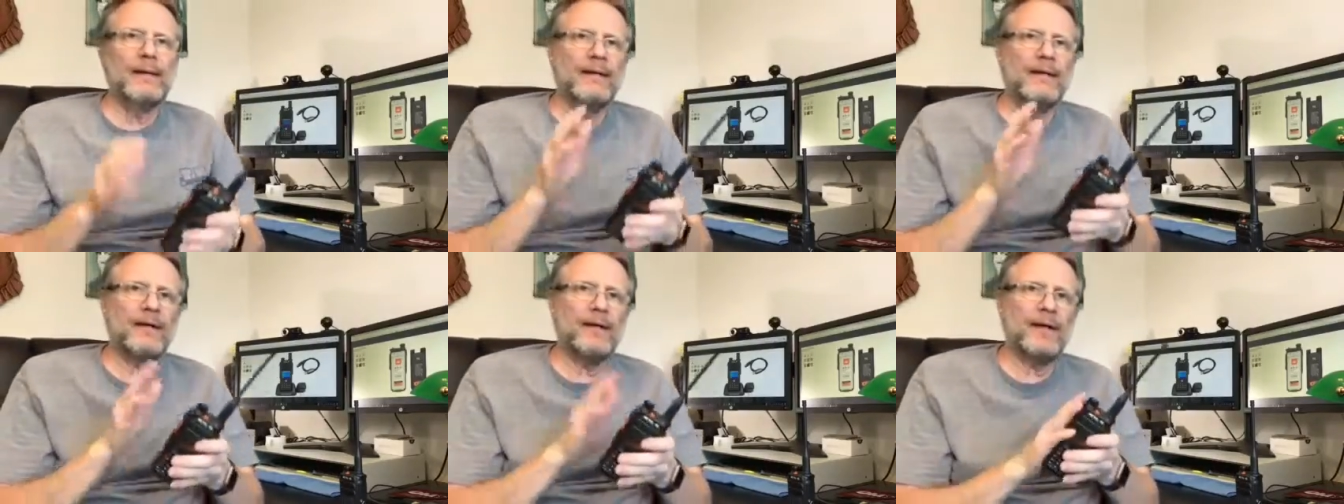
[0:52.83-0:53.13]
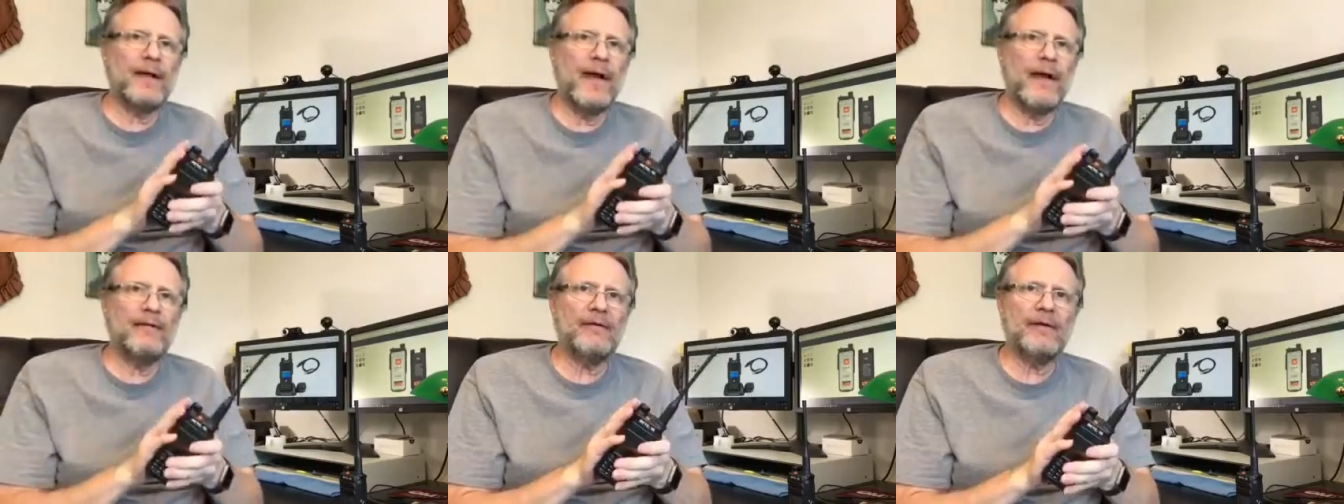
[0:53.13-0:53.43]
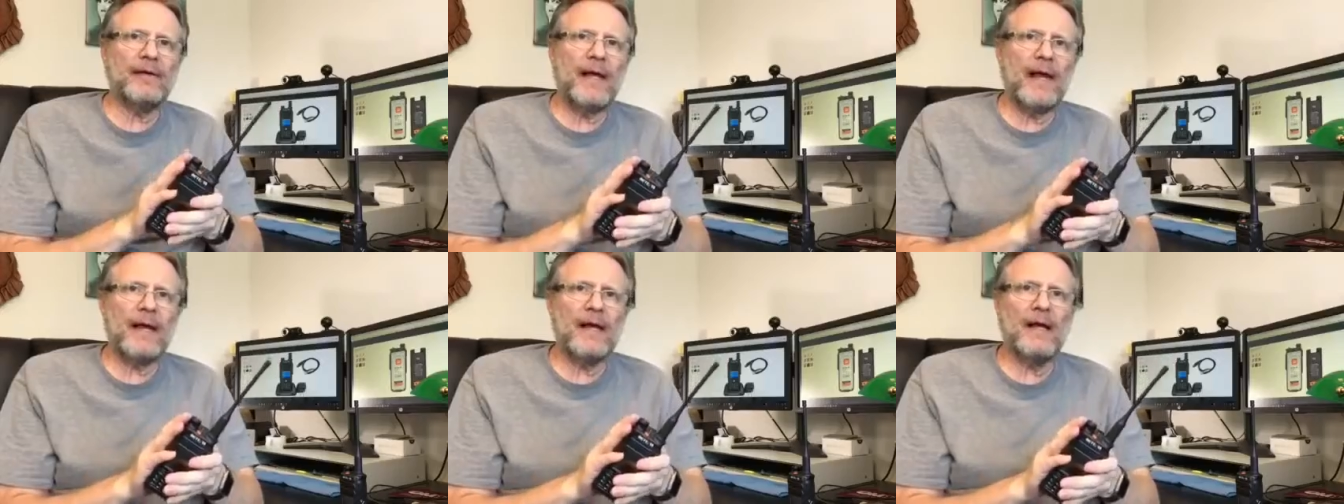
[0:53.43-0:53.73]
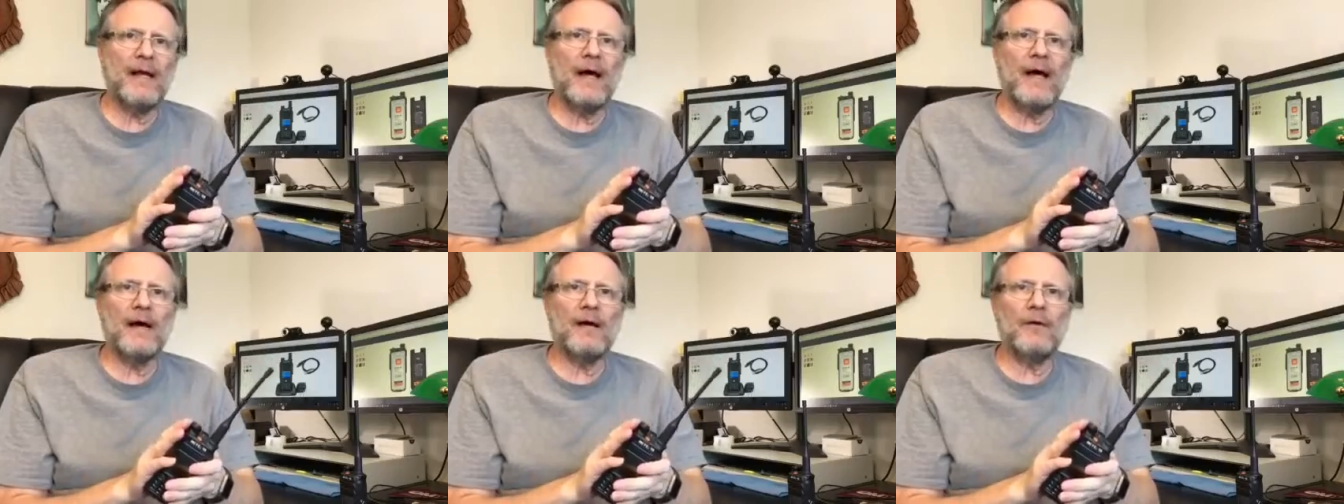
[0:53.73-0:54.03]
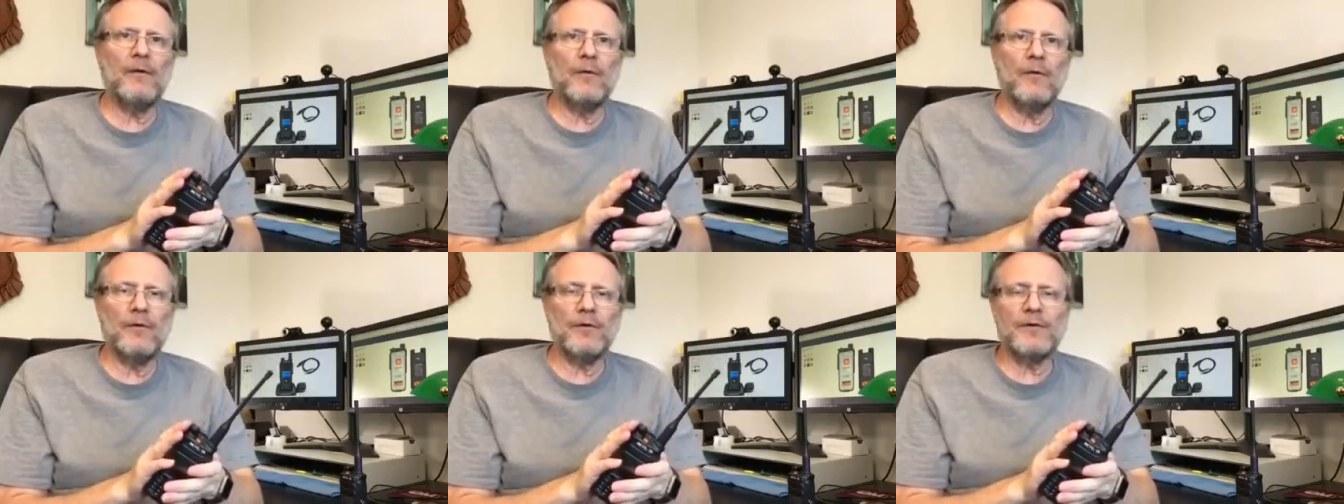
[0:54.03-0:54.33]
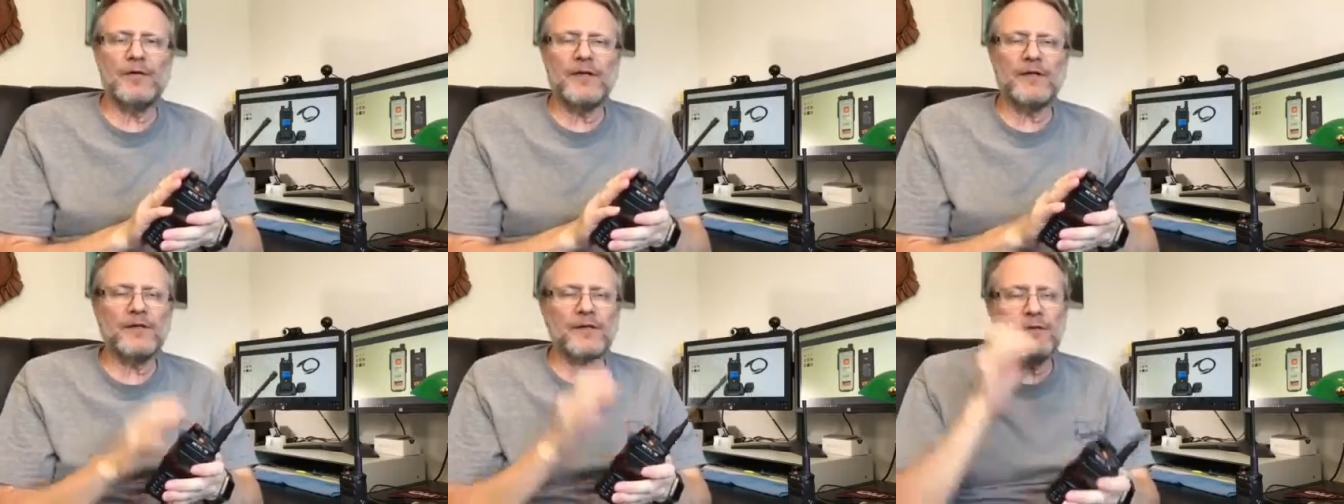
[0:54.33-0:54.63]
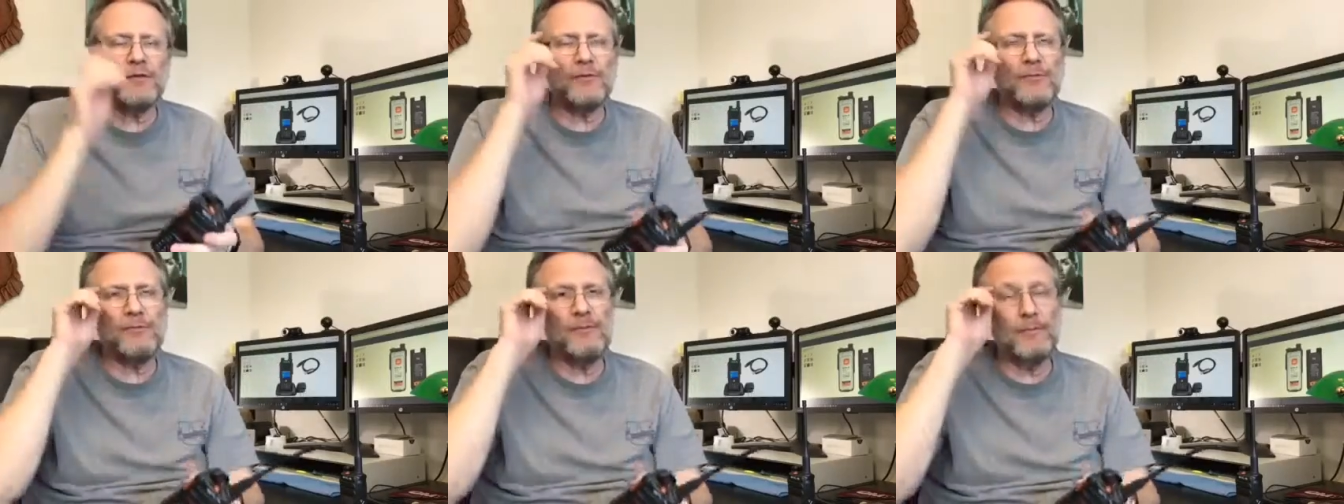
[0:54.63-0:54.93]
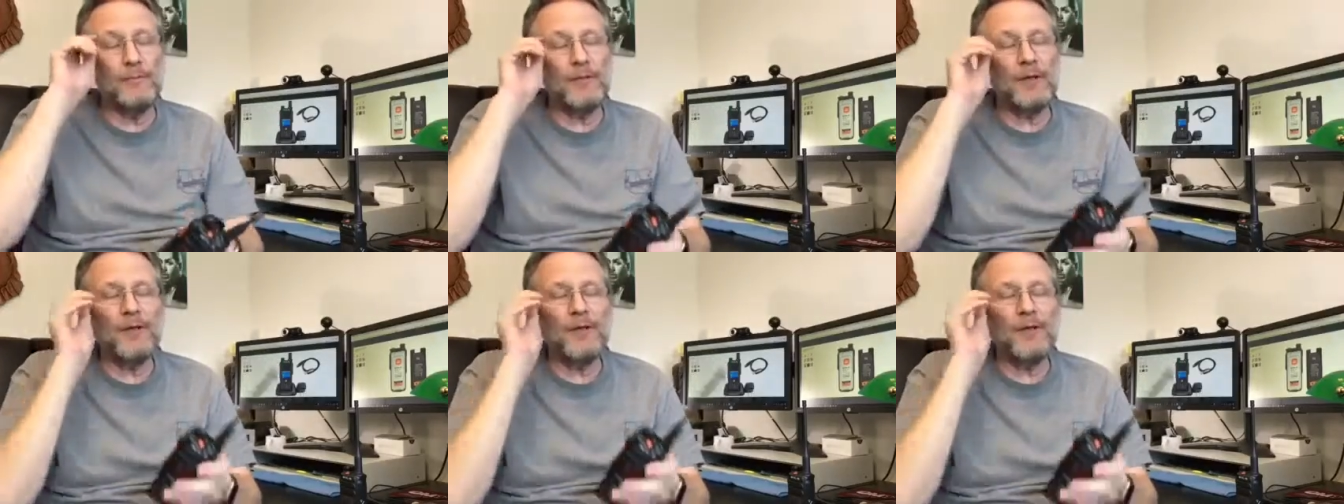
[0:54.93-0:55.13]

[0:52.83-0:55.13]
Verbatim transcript: You can have it in analog or digital.